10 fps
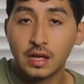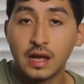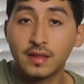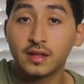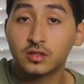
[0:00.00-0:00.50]

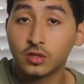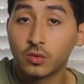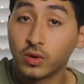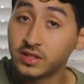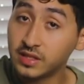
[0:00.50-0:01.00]
And then so
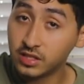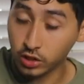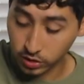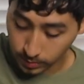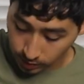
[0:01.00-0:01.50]
once it
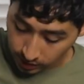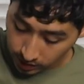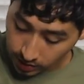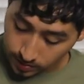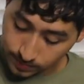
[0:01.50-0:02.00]
starts building
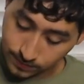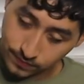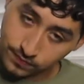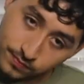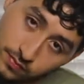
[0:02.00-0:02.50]
up,
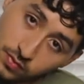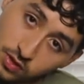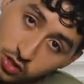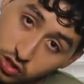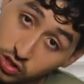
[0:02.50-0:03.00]

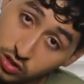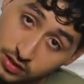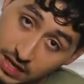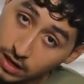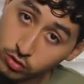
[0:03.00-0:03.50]
just
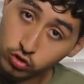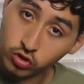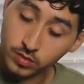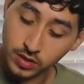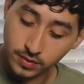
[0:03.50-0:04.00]
down
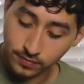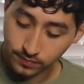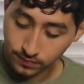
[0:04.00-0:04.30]
strumming.